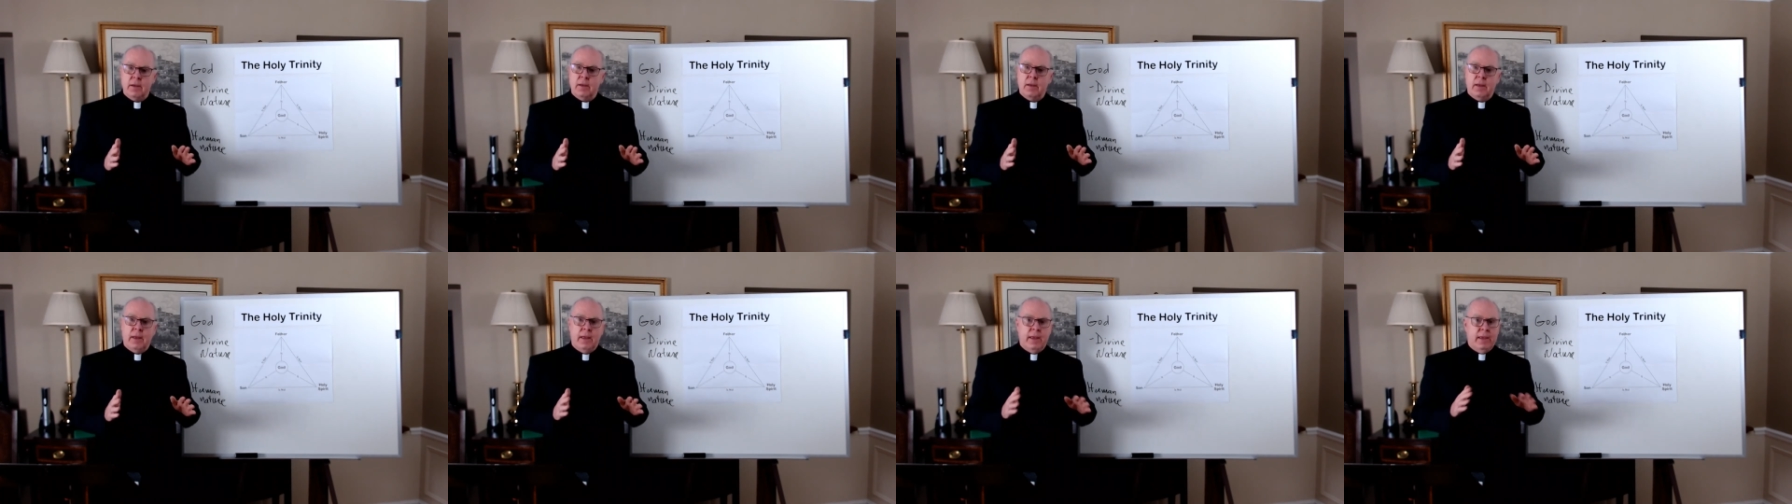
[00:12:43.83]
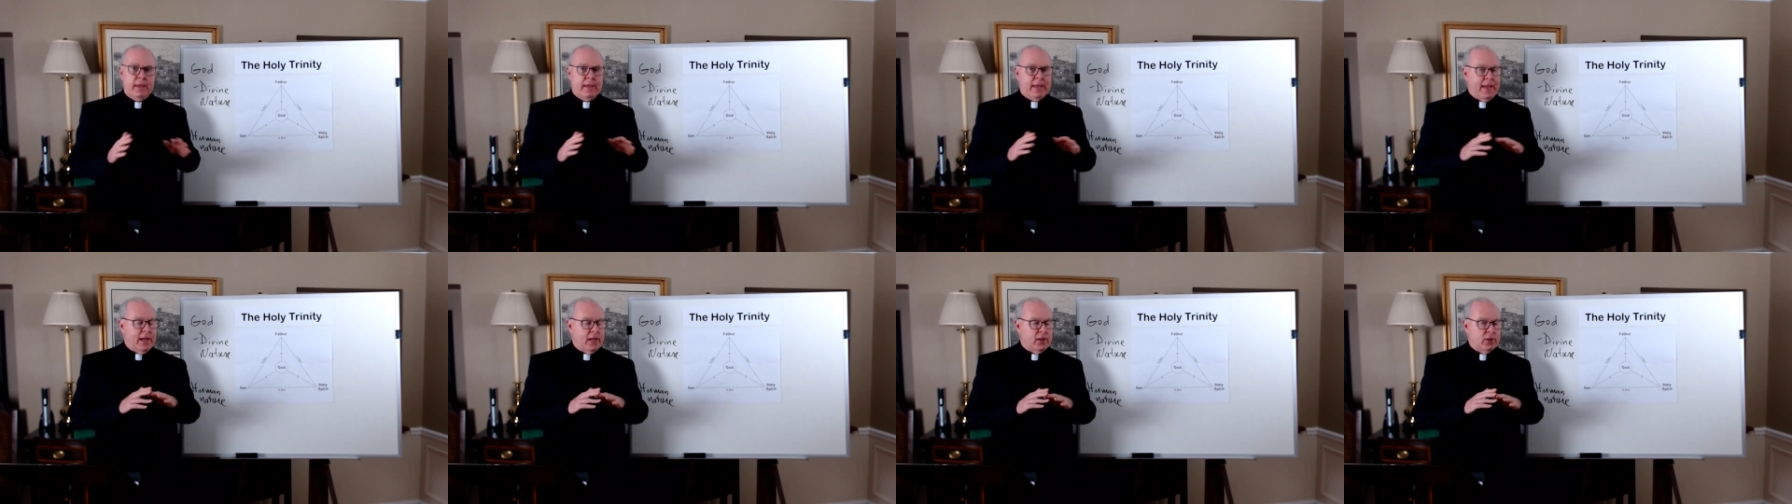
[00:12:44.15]
He
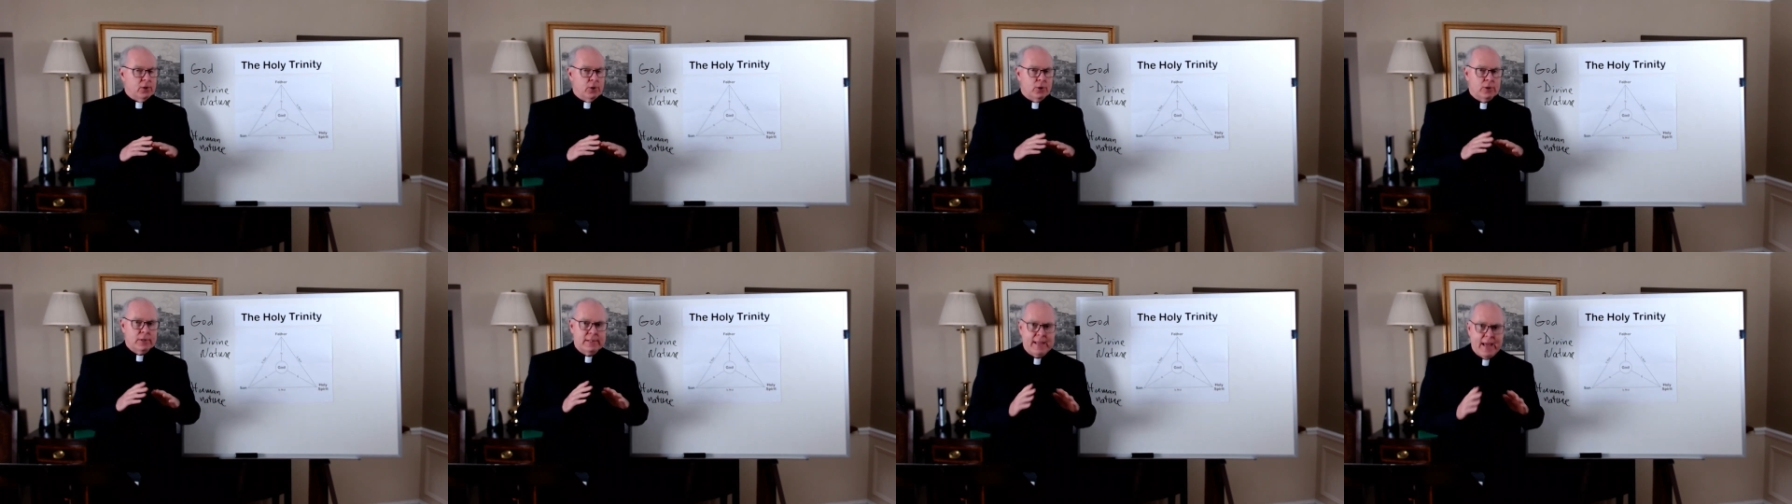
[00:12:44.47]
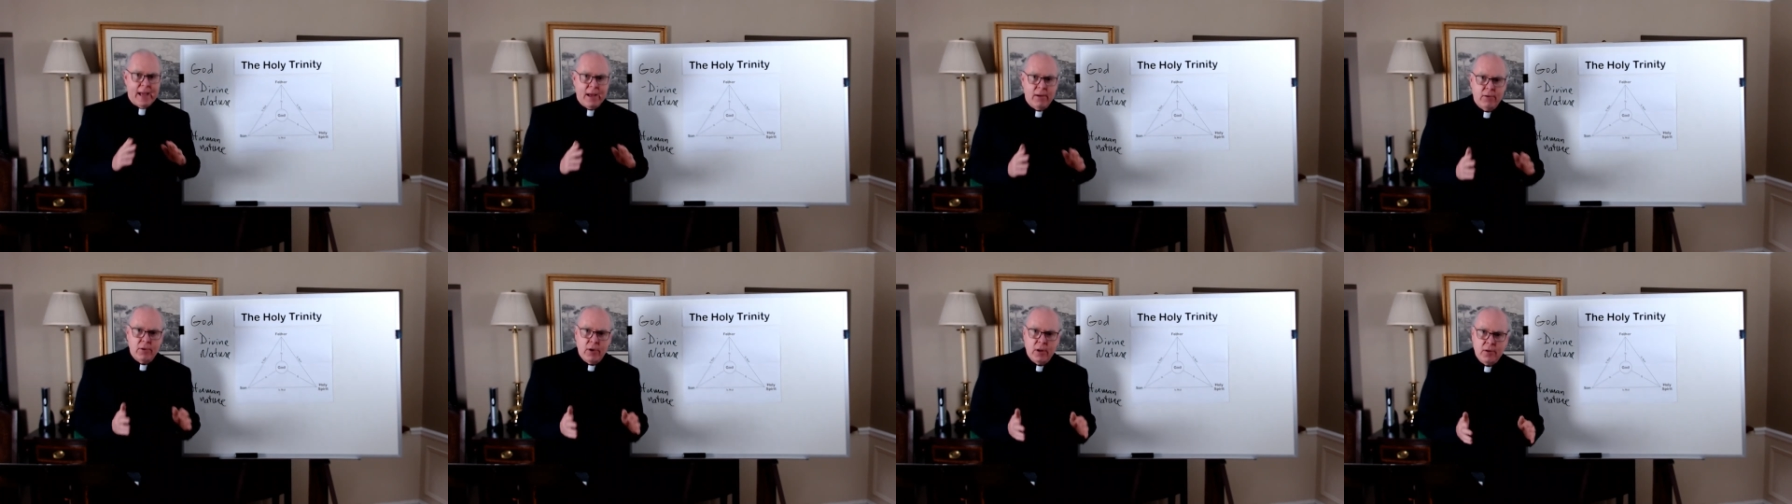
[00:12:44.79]
can't look
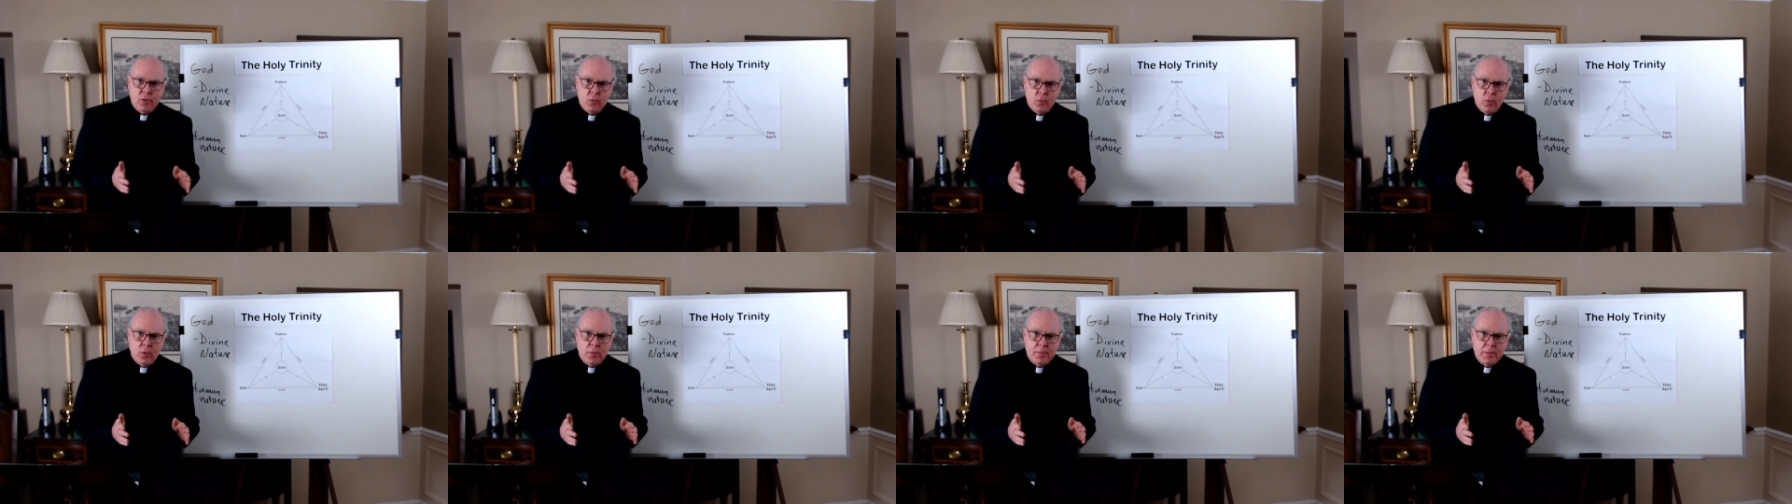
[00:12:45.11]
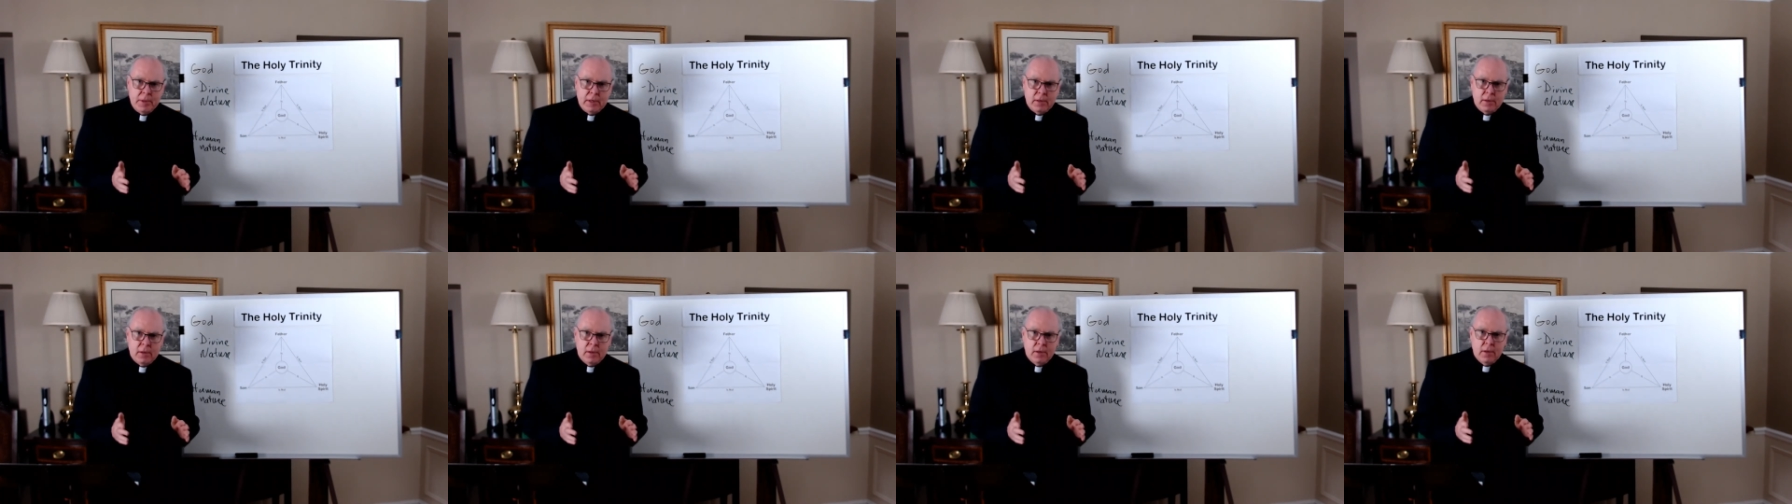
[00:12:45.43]
down on a
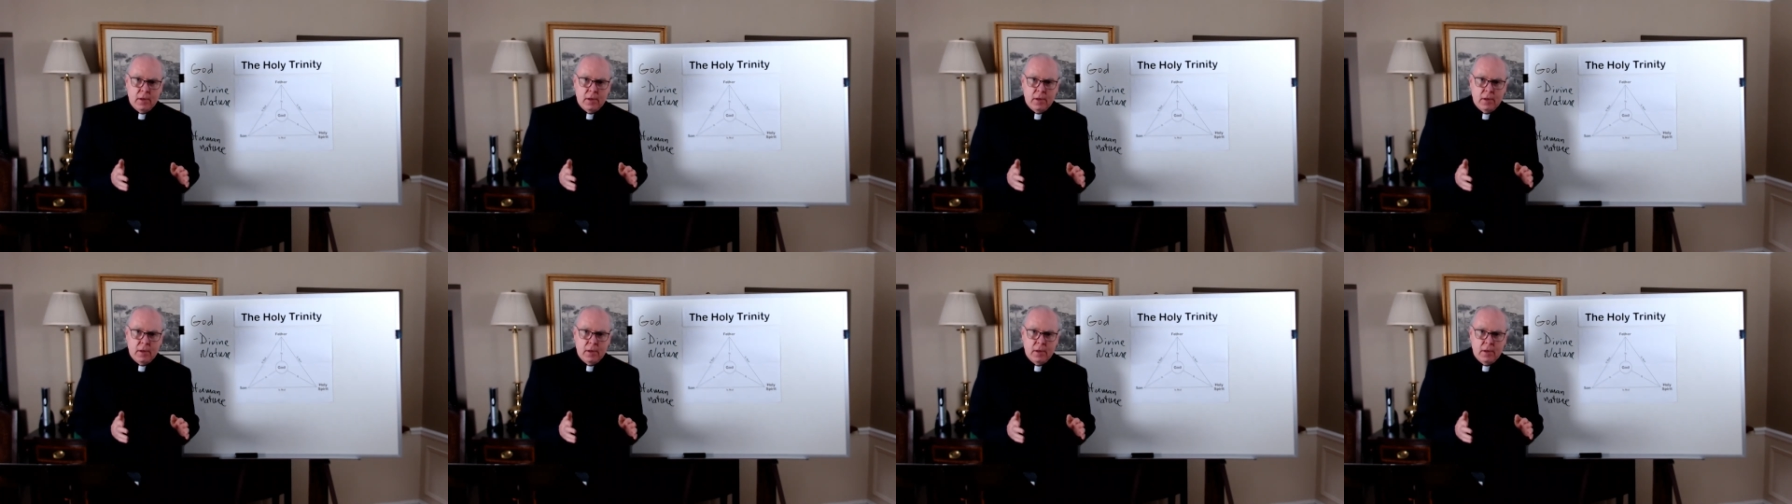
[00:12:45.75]
woman,